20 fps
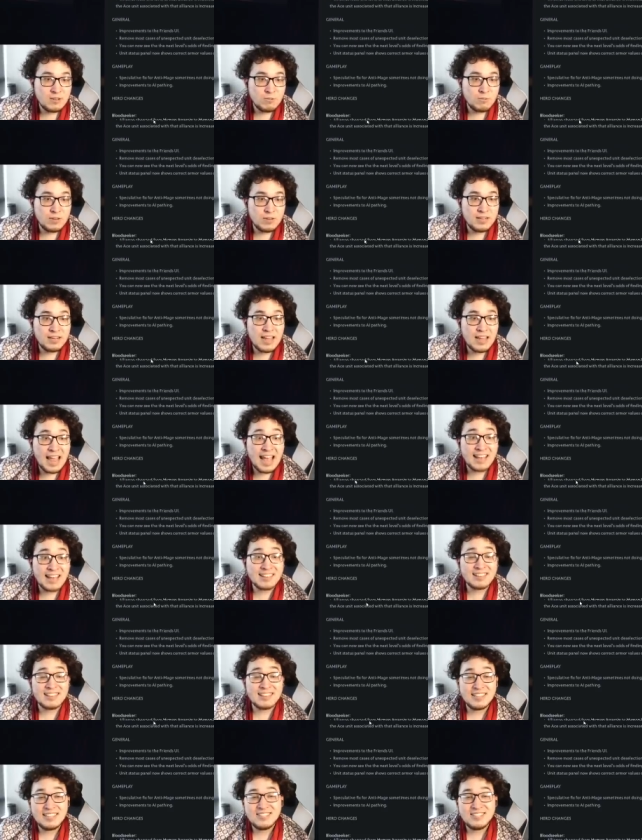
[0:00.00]
When
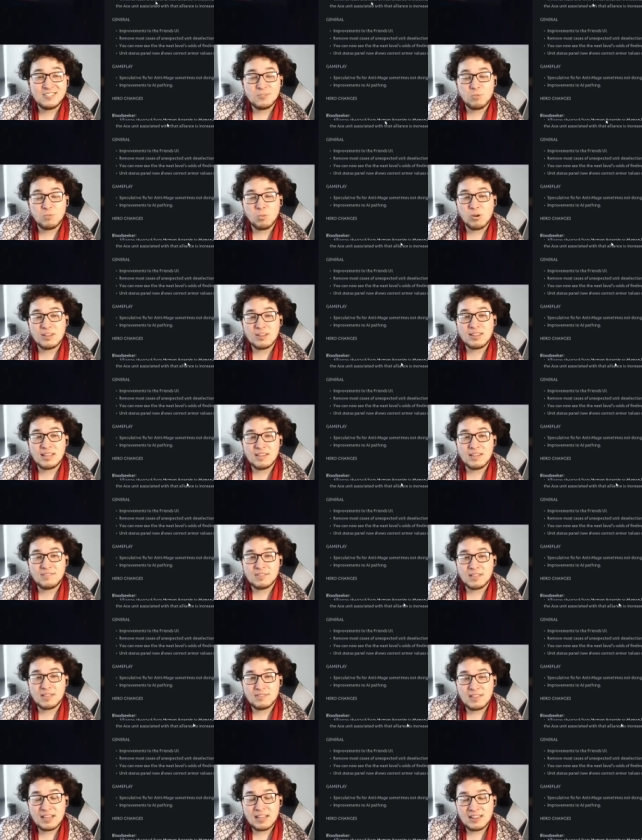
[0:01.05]
at least one
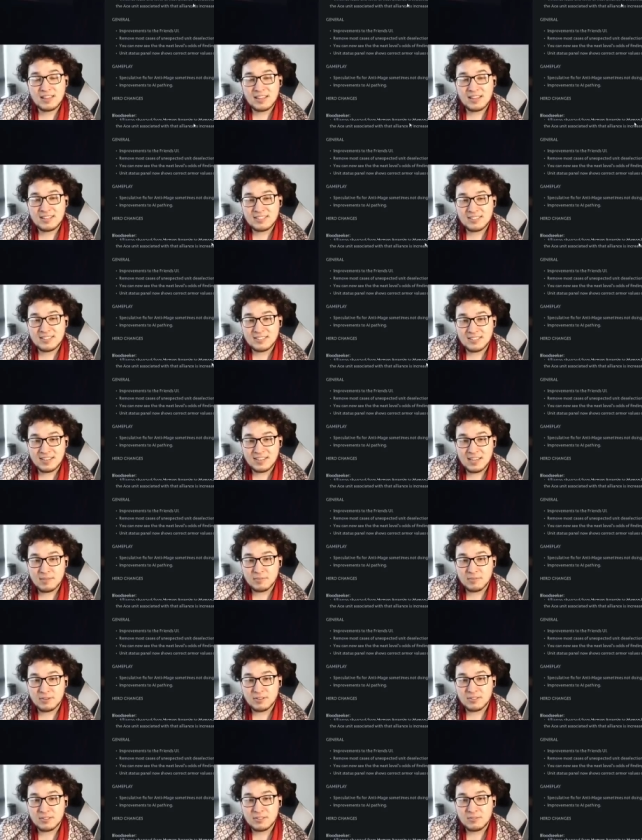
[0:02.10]
level of that alliance is
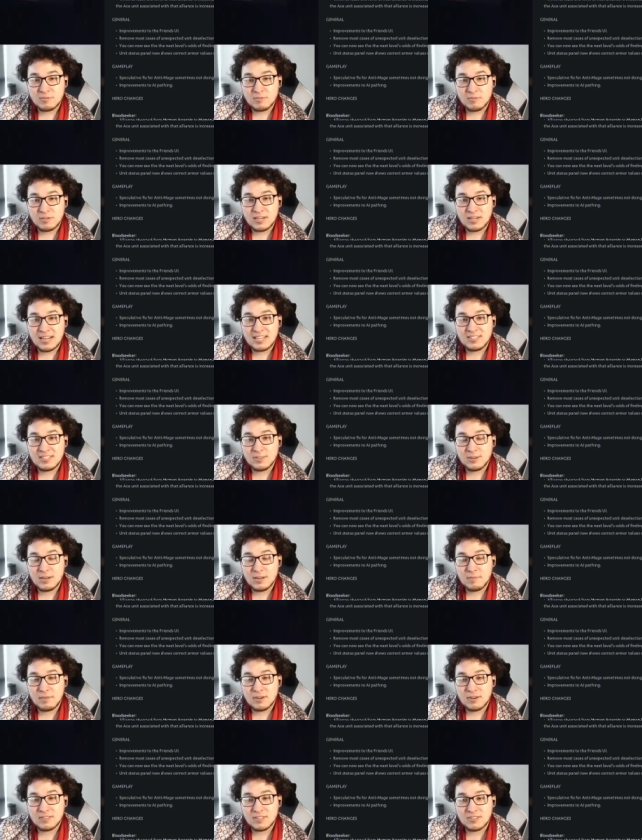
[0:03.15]
enabled, when an ace unit
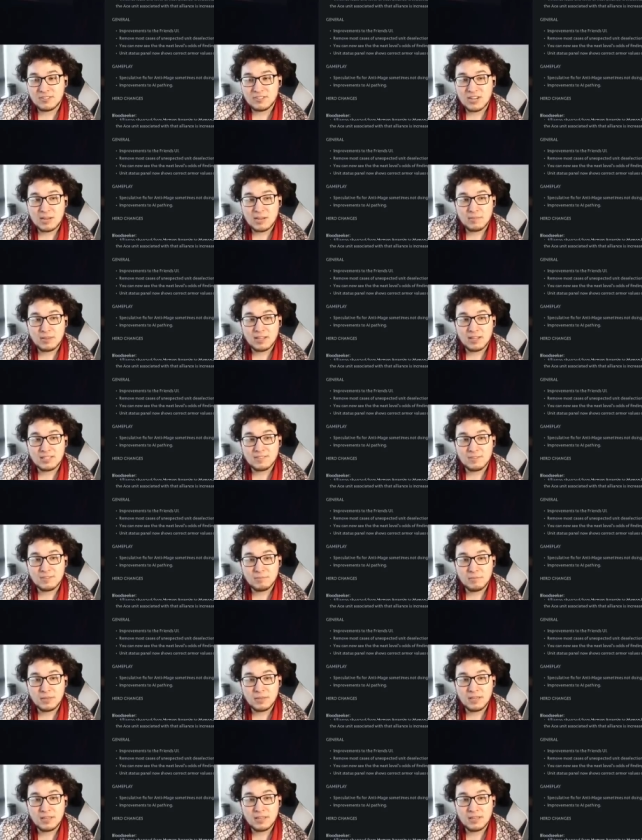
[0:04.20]
appears in the shop, the odds of it
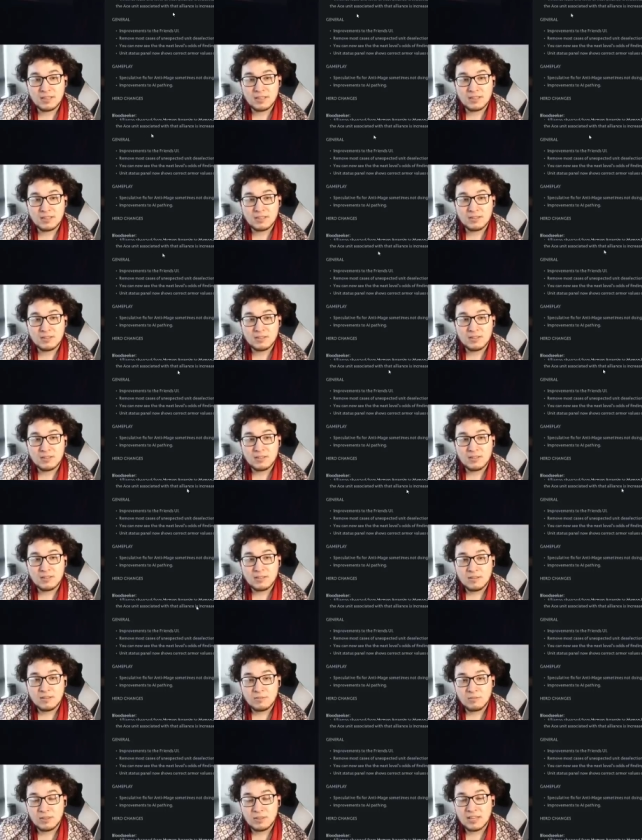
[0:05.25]
being
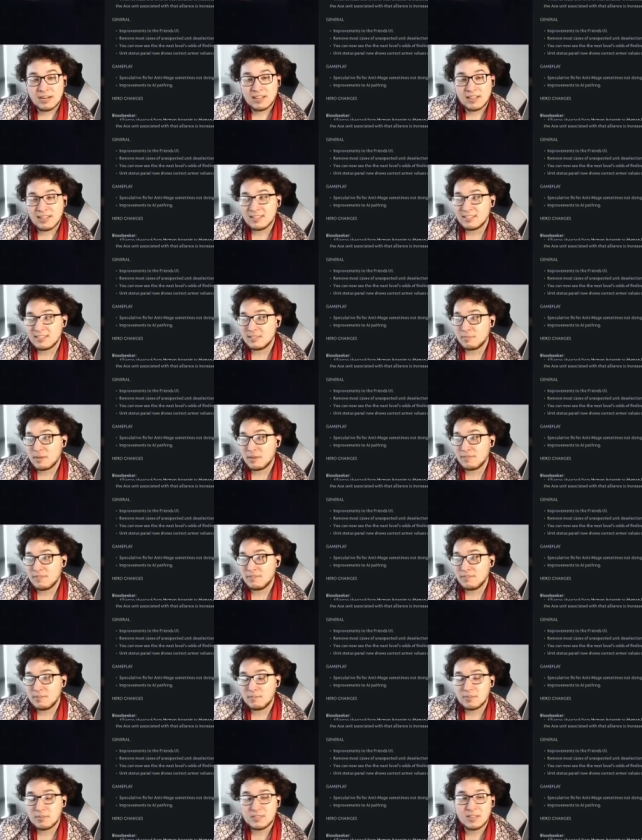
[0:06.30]
with that alliance is by
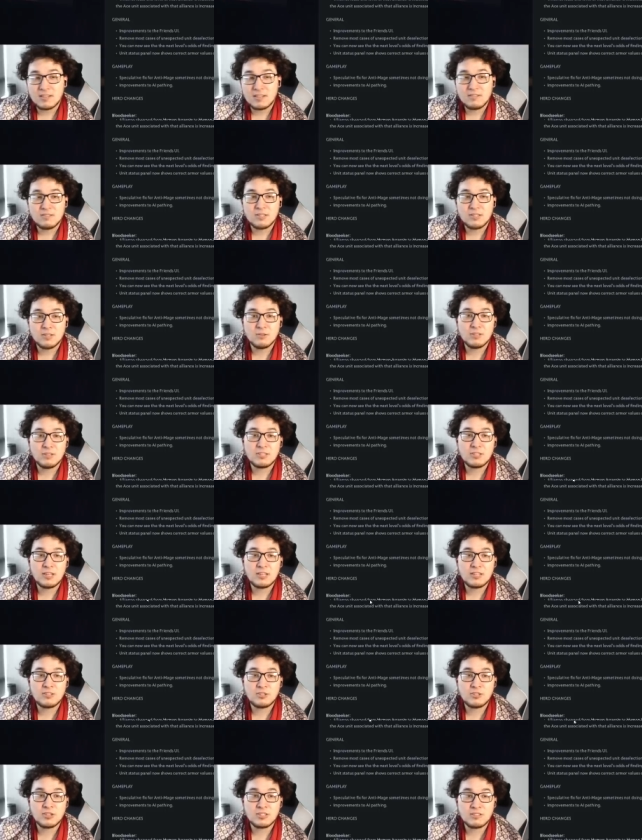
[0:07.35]
50%. So
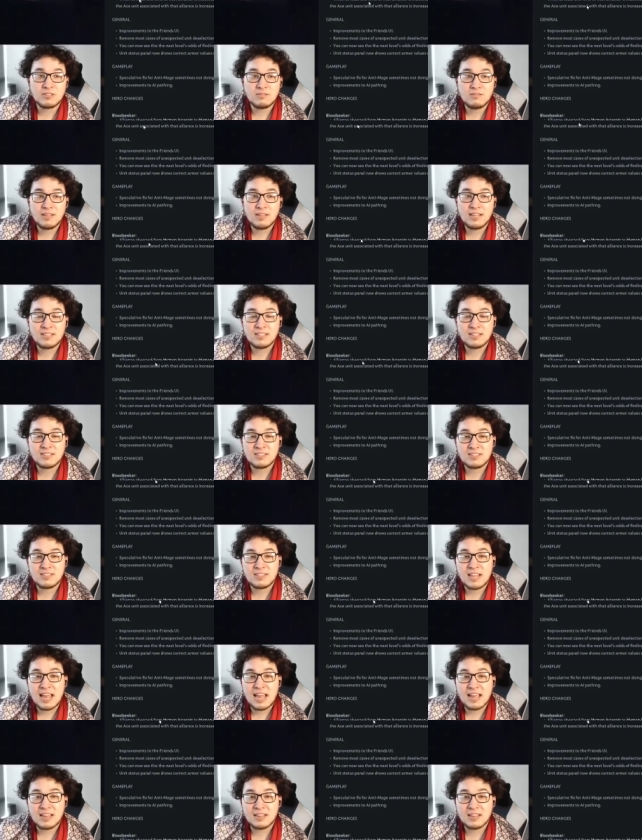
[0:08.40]
it's just, it doesn't
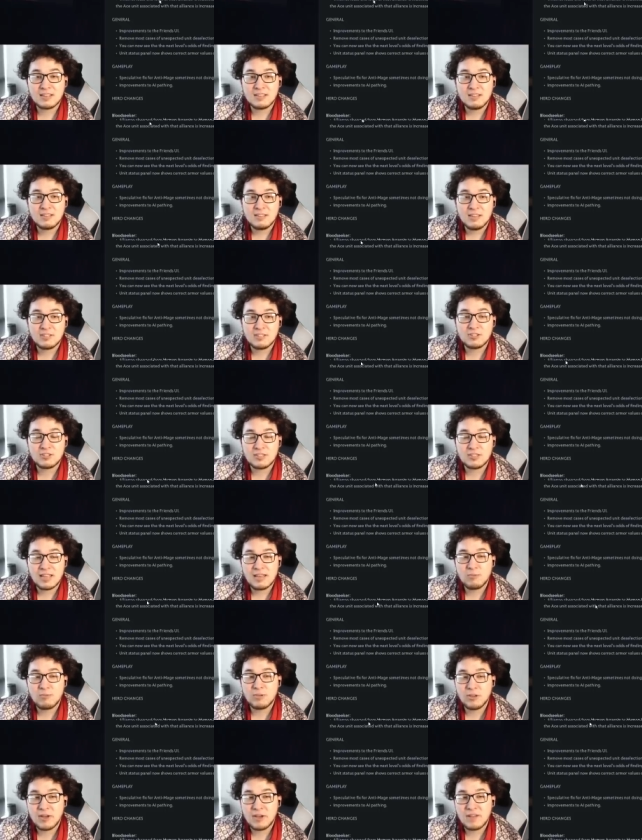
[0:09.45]
stack. It's just,
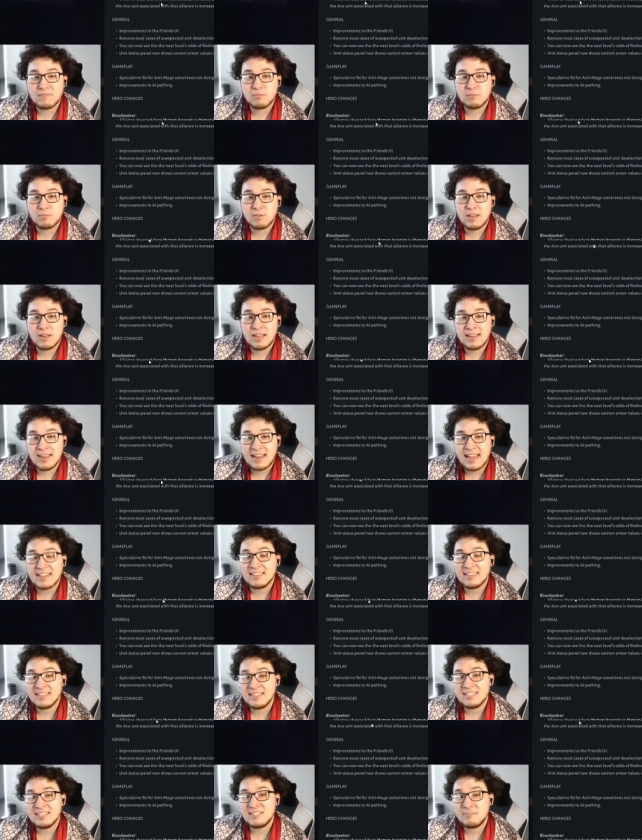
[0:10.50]
and when you have it at
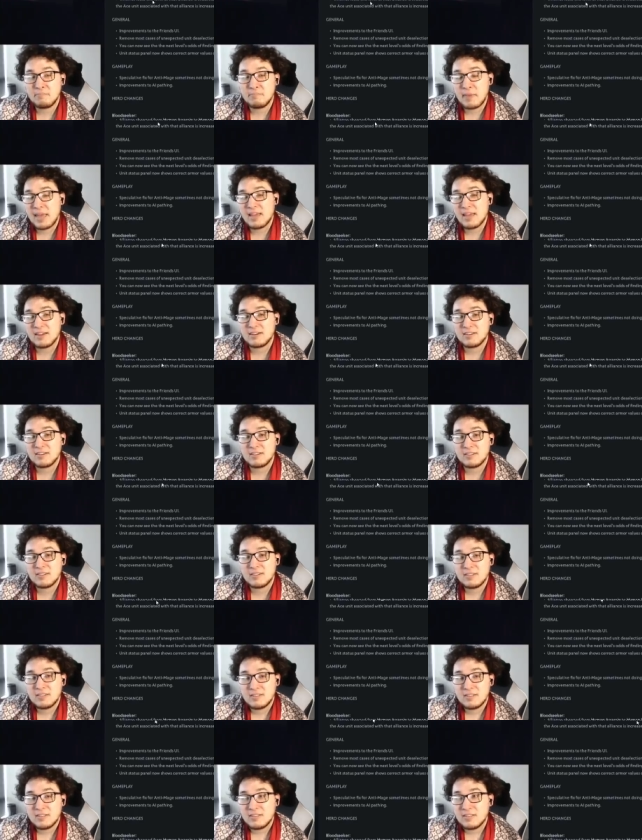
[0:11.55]
least paired,
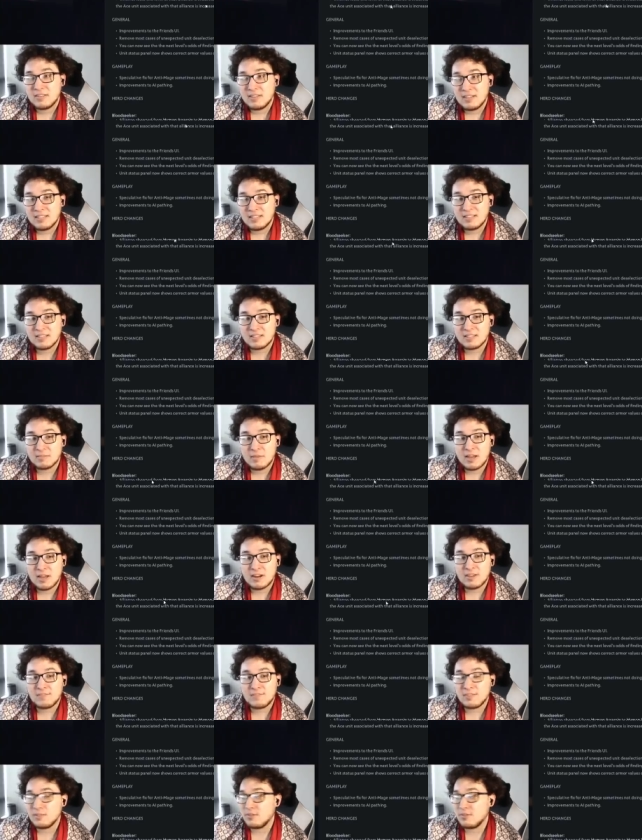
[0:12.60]
it doesn't
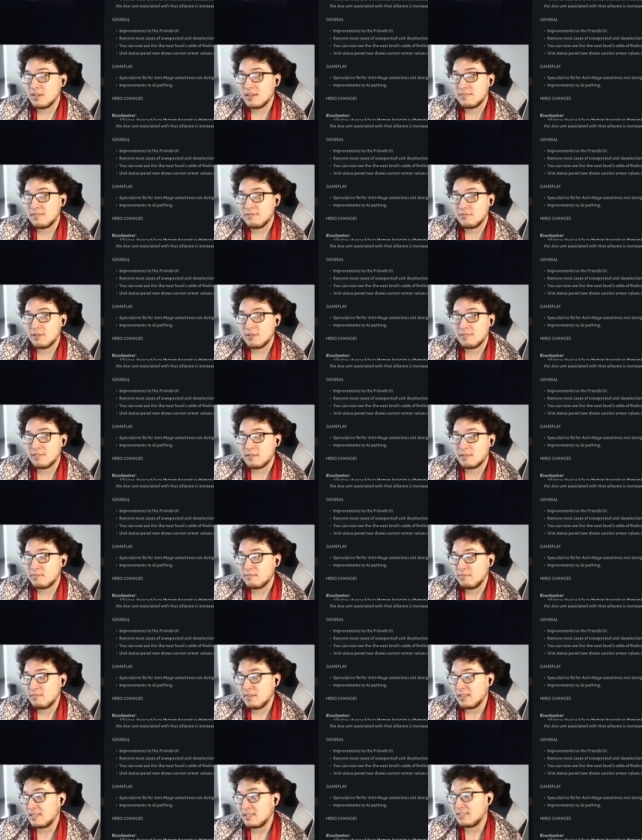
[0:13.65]
matter if you get 4 of them,
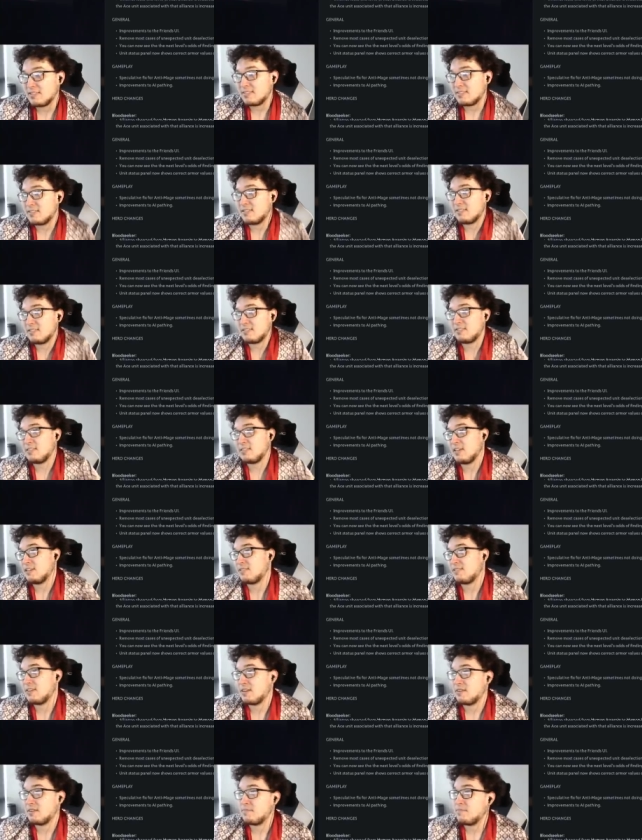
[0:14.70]
unless this is saying it
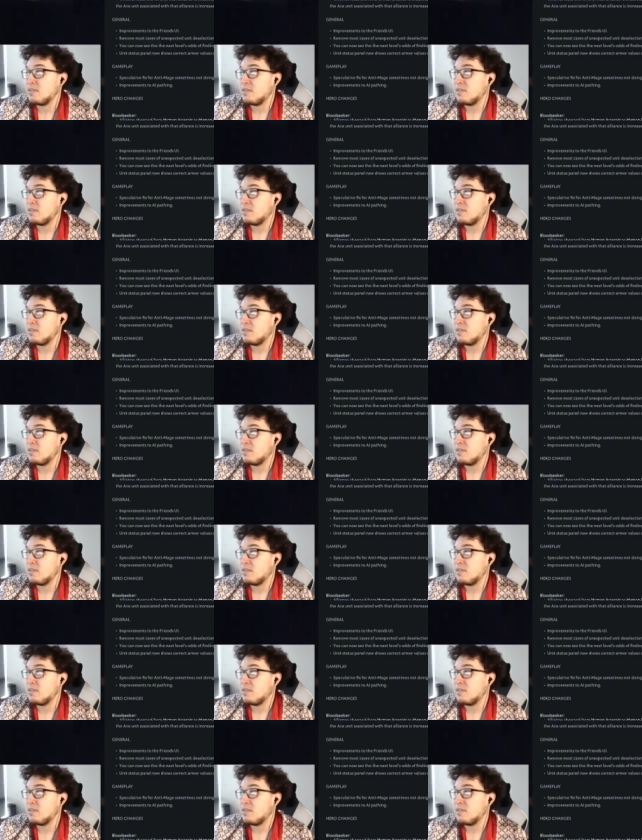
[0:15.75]
wrong.